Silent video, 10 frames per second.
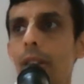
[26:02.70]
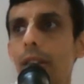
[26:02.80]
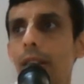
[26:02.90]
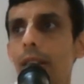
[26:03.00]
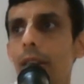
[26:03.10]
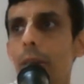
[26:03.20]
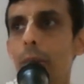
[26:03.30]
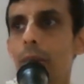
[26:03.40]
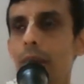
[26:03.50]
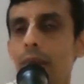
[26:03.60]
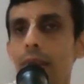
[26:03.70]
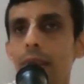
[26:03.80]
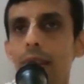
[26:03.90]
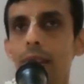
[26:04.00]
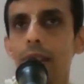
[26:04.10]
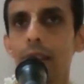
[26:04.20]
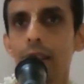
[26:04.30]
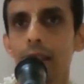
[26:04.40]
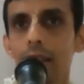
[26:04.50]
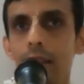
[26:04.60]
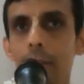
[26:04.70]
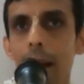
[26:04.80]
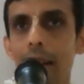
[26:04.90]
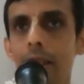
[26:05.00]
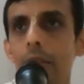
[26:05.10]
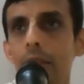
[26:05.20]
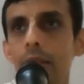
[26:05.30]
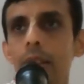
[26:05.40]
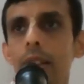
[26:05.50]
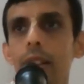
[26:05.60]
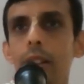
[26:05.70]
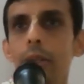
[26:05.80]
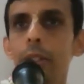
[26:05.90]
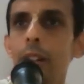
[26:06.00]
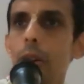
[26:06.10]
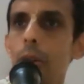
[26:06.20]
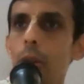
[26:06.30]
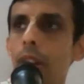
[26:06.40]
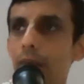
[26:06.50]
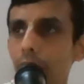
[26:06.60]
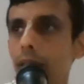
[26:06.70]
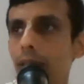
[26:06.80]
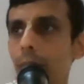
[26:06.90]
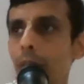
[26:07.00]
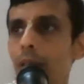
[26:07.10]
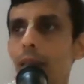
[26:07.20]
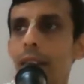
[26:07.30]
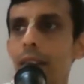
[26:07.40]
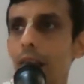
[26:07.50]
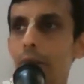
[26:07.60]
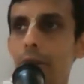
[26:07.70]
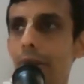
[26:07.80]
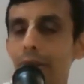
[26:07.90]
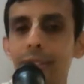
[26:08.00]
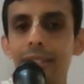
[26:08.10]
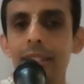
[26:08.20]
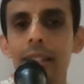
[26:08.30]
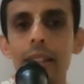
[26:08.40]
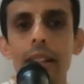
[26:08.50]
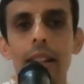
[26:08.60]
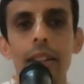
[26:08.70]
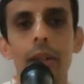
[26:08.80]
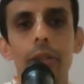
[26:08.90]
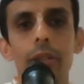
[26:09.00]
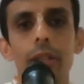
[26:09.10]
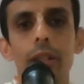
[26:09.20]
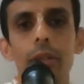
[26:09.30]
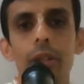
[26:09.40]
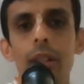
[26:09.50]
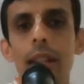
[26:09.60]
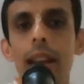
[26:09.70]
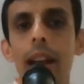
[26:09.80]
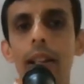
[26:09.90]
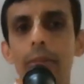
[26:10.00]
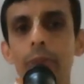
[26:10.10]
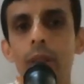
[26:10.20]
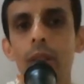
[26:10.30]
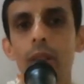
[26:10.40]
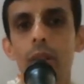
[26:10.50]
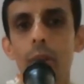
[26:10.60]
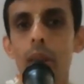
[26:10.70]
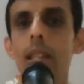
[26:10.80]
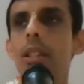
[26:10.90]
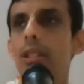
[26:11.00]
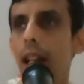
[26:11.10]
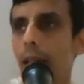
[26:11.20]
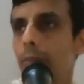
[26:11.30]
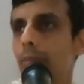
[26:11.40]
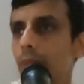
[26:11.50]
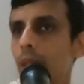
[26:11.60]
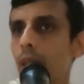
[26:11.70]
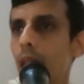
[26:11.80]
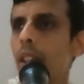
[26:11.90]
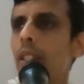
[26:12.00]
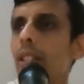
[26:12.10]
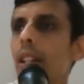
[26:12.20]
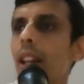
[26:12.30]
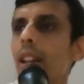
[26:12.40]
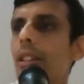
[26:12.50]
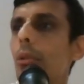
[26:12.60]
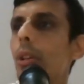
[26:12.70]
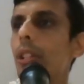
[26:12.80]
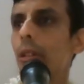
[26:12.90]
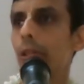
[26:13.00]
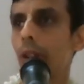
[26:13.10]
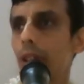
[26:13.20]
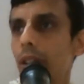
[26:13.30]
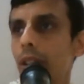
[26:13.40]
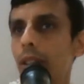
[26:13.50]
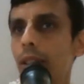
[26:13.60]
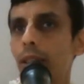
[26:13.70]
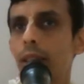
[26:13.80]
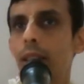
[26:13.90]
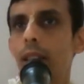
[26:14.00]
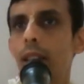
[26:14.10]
vision to see the battle without going there. Means like a television kind of vision he had. So he is telling. And he is a great devotee of Lord Krishna.